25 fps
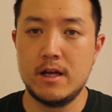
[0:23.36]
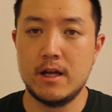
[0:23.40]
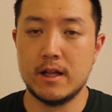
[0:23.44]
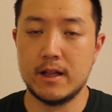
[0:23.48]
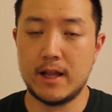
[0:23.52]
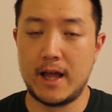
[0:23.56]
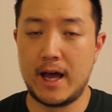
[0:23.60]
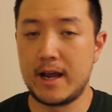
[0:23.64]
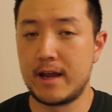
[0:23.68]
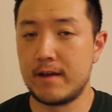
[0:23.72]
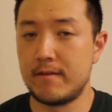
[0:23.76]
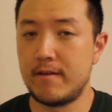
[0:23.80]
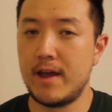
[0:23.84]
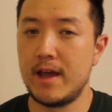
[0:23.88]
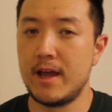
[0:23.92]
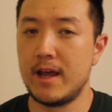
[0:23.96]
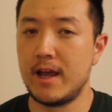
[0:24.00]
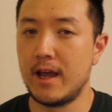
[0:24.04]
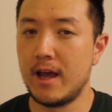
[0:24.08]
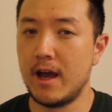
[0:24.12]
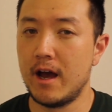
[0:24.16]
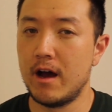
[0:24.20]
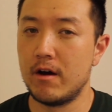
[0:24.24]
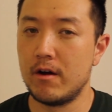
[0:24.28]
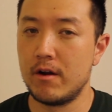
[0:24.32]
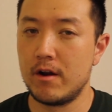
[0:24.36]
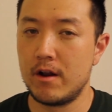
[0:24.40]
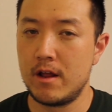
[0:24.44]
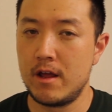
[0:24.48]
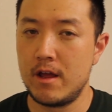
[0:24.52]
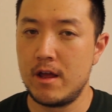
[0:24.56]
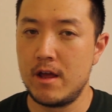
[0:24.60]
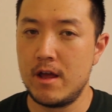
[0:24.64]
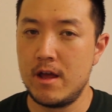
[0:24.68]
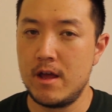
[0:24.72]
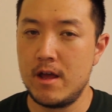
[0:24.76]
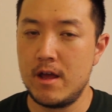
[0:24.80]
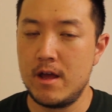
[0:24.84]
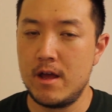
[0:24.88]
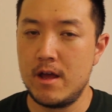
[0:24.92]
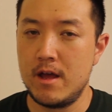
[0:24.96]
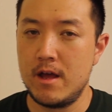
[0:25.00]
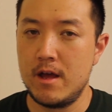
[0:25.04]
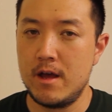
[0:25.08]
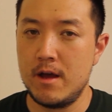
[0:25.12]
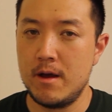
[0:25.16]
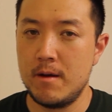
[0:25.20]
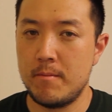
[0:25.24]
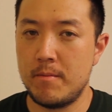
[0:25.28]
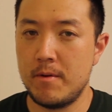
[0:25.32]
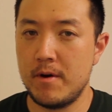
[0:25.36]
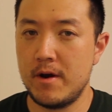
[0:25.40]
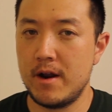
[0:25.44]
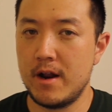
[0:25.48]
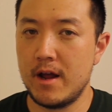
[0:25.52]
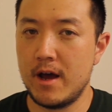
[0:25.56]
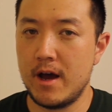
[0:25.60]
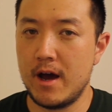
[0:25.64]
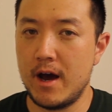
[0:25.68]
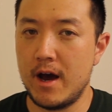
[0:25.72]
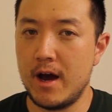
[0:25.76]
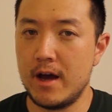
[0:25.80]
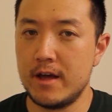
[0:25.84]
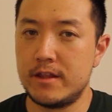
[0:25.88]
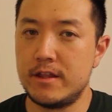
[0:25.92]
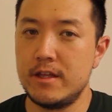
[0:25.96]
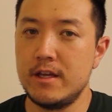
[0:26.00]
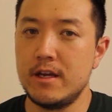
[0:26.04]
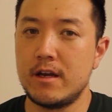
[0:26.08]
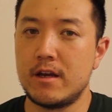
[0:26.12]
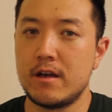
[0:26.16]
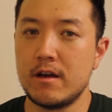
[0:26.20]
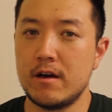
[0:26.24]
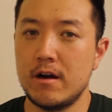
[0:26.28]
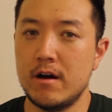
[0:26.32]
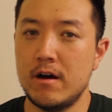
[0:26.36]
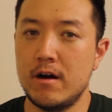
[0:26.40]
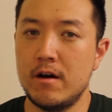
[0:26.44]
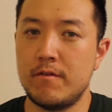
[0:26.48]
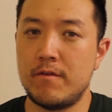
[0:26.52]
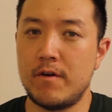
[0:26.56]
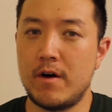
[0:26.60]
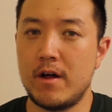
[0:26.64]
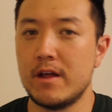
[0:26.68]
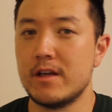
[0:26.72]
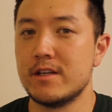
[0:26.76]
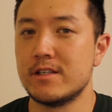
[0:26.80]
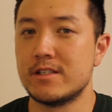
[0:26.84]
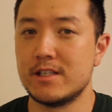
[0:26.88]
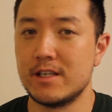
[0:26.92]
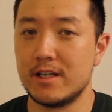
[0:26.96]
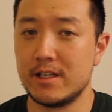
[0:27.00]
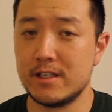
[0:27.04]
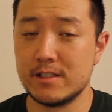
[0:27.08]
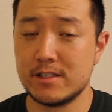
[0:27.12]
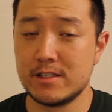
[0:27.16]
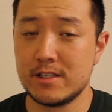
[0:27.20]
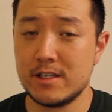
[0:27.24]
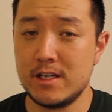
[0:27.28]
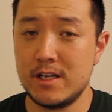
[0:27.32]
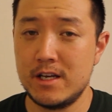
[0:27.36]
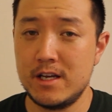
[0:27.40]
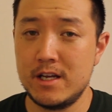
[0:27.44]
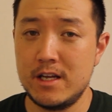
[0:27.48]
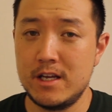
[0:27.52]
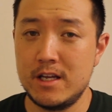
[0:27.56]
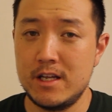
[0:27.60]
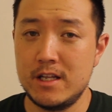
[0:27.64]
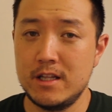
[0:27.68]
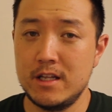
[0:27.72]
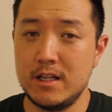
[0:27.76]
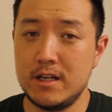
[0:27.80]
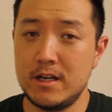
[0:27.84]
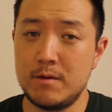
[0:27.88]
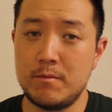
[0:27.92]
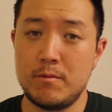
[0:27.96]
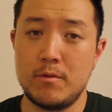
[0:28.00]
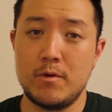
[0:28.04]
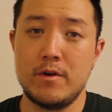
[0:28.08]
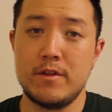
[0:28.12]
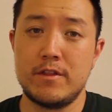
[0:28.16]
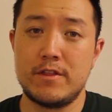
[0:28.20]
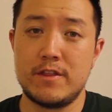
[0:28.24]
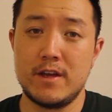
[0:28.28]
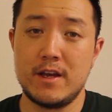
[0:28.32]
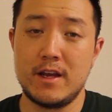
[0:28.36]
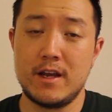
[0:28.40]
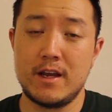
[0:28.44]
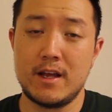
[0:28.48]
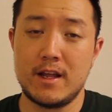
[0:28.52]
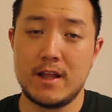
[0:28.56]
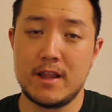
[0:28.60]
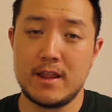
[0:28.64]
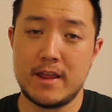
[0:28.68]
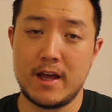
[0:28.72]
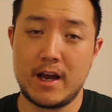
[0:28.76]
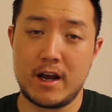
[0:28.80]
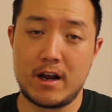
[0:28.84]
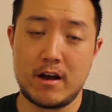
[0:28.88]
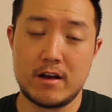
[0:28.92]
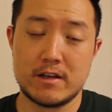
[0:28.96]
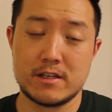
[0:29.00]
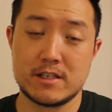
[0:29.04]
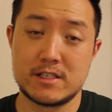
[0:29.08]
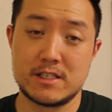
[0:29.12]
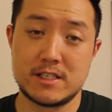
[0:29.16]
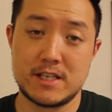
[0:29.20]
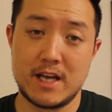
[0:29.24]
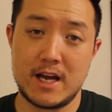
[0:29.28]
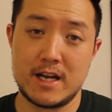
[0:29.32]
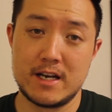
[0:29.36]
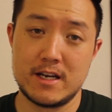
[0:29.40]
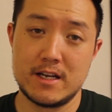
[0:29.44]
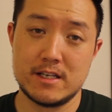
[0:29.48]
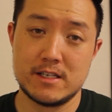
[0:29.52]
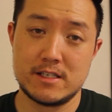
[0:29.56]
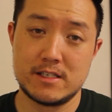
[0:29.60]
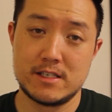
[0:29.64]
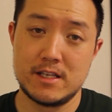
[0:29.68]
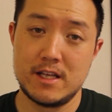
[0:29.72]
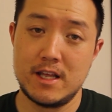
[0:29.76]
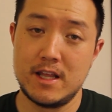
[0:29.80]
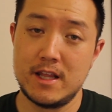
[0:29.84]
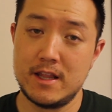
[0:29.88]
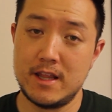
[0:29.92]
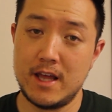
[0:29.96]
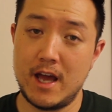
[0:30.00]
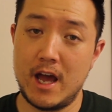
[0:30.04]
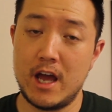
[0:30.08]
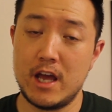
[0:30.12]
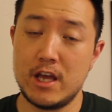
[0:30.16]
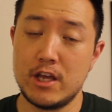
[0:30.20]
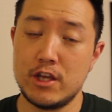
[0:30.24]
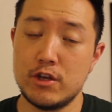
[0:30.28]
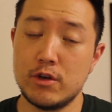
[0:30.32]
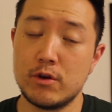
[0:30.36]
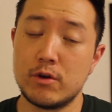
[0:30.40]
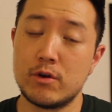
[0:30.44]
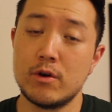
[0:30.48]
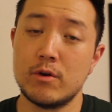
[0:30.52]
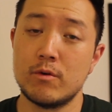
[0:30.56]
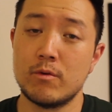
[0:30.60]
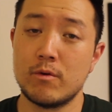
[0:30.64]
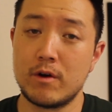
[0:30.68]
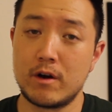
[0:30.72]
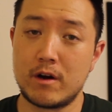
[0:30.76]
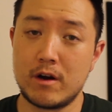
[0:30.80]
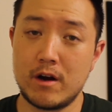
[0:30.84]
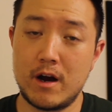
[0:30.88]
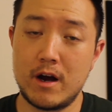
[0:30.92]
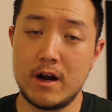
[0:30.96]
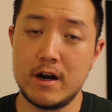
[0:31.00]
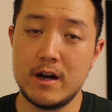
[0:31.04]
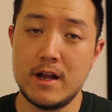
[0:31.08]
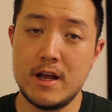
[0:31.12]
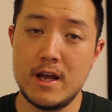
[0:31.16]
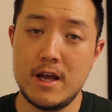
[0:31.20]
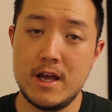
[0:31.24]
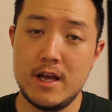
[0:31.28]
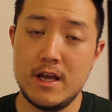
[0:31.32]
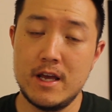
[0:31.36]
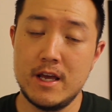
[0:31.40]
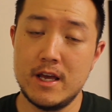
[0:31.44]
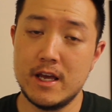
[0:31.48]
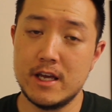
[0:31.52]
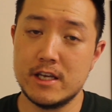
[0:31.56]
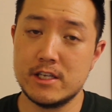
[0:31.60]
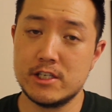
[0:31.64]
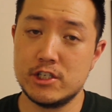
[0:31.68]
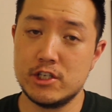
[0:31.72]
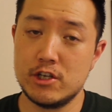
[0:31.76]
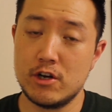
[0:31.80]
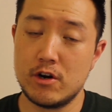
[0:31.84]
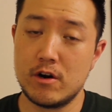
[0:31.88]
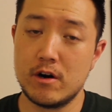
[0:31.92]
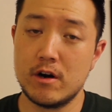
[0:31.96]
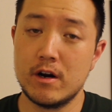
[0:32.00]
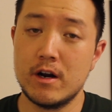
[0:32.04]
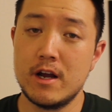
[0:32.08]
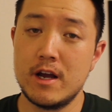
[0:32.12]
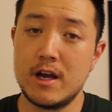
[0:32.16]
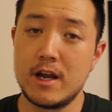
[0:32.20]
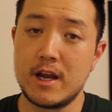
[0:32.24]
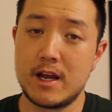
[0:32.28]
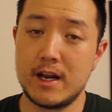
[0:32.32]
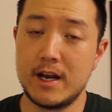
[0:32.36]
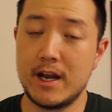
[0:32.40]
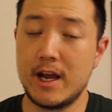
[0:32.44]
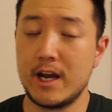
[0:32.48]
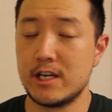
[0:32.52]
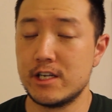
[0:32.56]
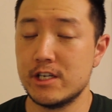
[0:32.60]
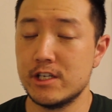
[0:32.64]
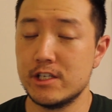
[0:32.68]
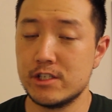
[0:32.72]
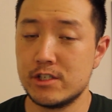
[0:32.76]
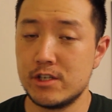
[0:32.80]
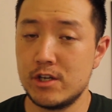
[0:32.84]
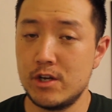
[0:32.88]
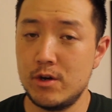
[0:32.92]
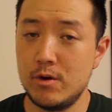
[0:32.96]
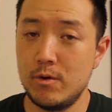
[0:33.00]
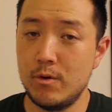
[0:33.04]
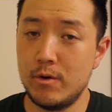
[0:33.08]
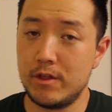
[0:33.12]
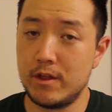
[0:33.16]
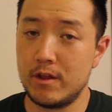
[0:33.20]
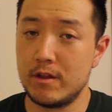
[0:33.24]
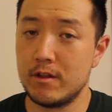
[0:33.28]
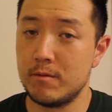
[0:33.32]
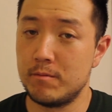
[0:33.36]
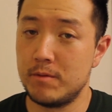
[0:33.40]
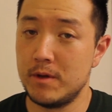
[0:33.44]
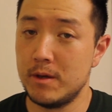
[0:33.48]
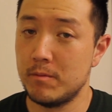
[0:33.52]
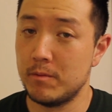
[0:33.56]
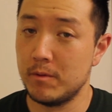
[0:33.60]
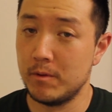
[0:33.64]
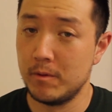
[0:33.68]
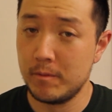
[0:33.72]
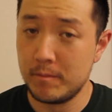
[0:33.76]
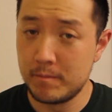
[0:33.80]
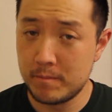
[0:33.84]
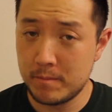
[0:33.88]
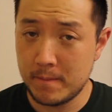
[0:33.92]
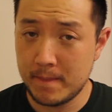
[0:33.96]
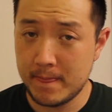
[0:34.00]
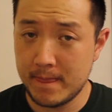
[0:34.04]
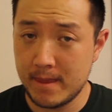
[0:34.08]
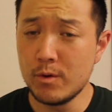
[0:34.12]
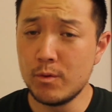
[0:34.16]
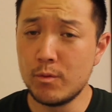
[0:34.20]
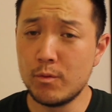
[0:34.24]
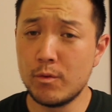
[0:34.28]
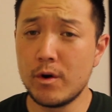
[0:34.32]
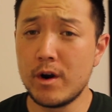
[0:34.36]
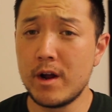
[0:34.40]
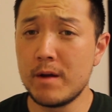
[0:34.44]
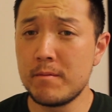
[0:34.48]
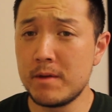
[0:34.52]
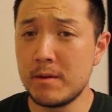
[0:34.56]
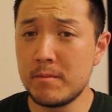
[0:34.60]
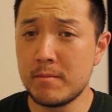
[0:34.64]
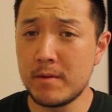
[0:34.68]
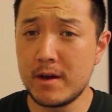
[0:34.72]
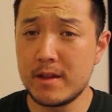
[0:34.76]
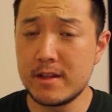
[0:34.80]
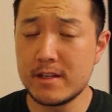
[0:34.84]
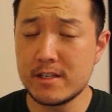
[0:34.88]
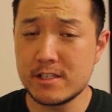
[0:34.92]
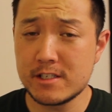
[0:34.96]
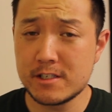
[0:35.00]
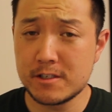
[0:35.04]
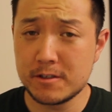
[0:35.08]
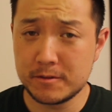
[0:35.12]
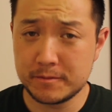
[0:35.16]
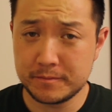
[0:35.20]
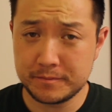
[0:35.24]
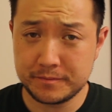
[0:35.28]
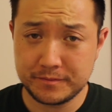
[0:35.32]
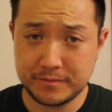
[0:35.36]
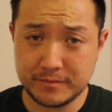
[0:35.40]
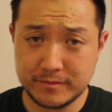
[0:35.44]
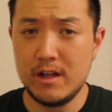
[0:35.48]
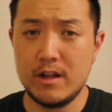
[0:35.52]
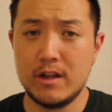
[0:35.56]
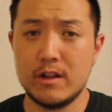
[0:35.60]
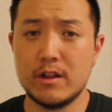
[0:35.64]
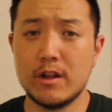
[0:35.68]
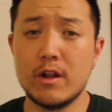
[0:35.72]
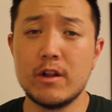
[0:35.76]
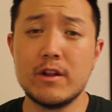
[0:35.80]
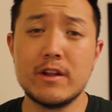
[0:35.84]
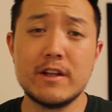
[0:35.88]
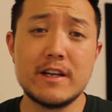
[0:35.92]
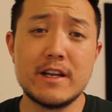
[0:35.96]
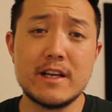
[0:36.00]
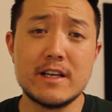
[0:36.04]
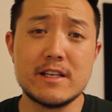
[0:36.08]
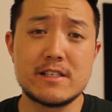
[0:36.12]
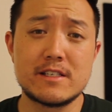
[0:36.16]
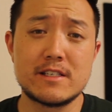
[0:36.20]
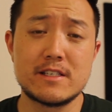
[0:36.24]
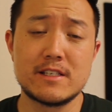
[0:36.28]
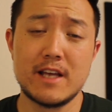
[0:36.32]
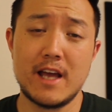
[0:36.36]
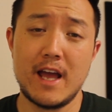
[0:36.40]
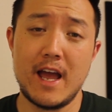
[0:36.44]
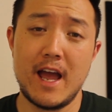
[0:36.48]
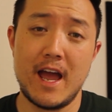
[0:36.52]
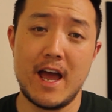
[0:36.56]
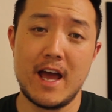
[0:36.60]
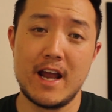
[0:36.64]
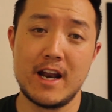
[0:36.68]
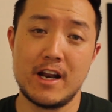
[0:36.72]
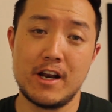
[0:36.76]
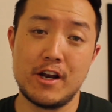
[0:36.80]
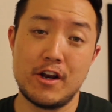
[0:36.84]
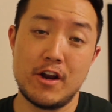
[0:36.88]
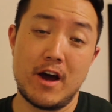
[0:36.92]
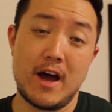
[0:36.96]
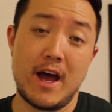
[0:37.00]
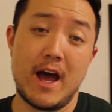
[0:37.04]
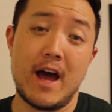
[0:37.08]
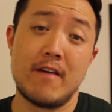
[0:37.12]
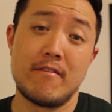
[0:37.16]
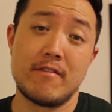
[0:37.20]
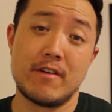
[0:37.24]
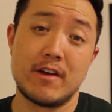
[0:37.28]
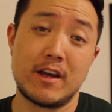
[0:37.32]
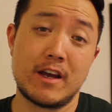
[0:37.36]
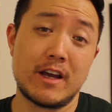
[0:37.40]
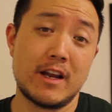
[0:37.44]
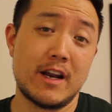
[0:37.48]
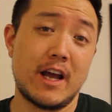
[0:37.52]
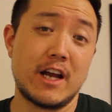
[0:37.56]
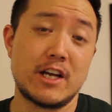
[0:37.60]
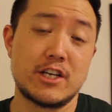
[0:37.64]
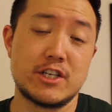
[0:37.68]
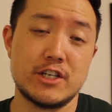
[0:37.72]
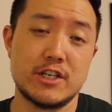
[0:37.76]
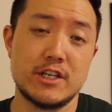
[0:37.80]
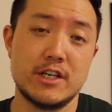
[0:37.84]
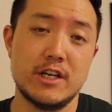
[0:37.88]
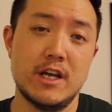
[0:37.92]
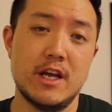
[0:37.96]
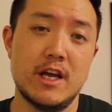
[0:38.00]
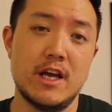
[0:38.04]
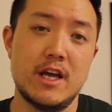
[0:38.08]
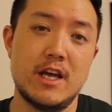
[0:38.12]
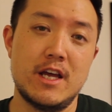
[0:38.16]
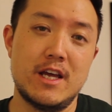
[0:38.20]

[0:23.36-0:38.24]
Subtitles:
a lack of hanging out. But I think of all these things, the number one thing that causes sadness that you could work on is your connections with other people. What do I mean by this? Loneliness and not having a connection